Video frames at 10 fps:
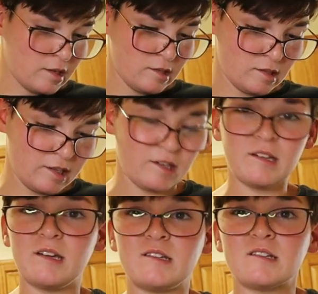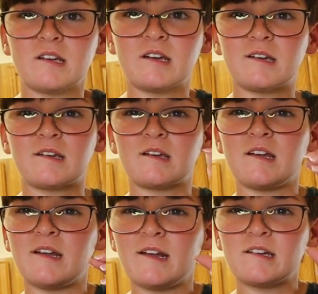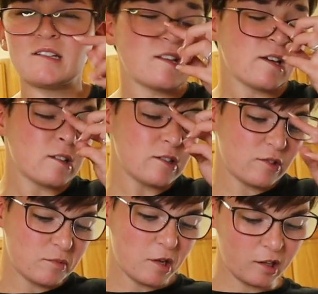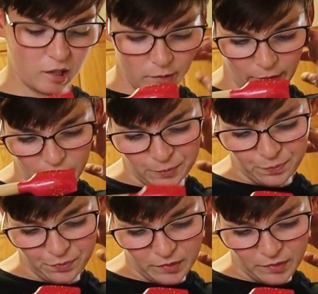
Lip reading: It's like kinetic sand, you know what I'm talking about?